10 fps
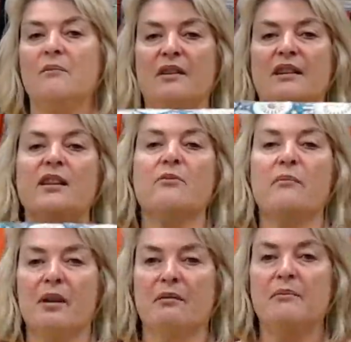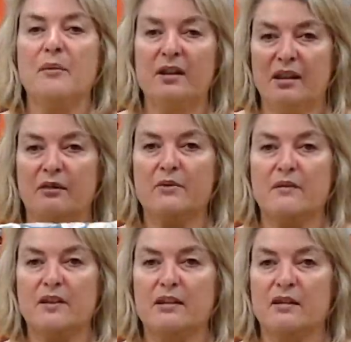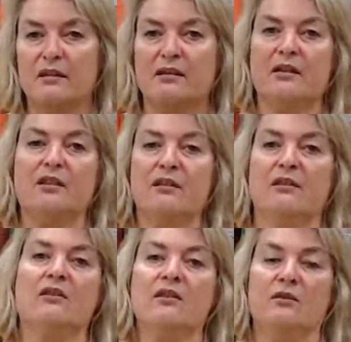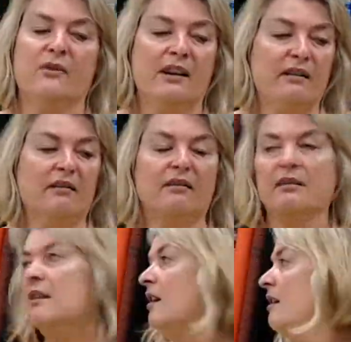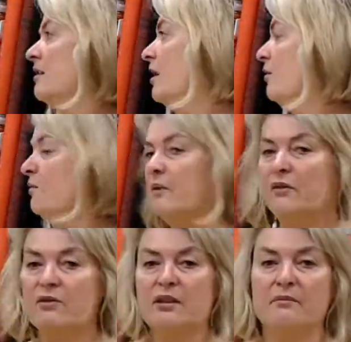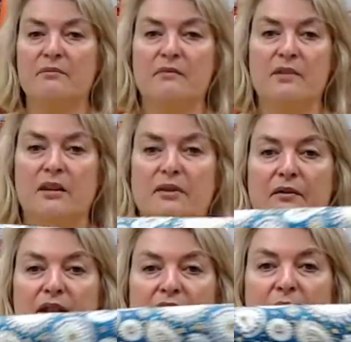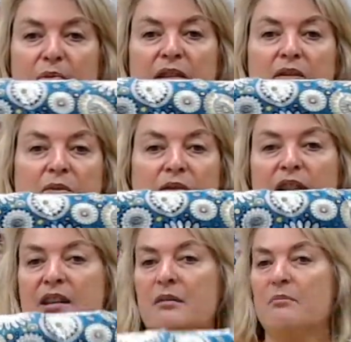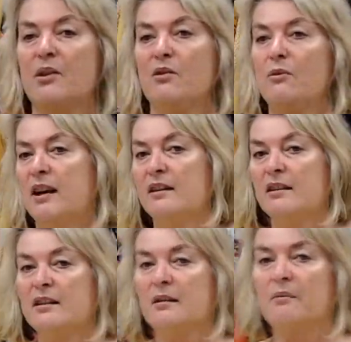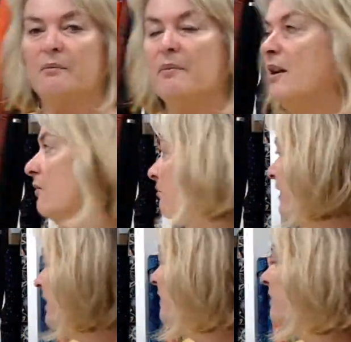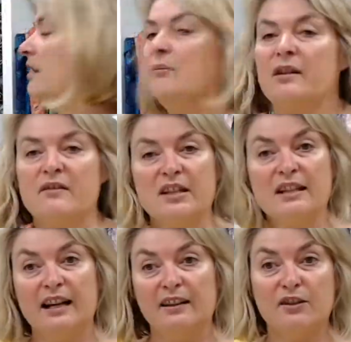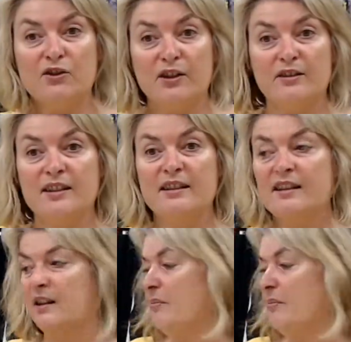that's why it made me think it was a viscose, because just the way it hung. So we've got some lovely viscose prints. We've got this in blue and in a pale green. I think you might have seen Helen's trousers in the pale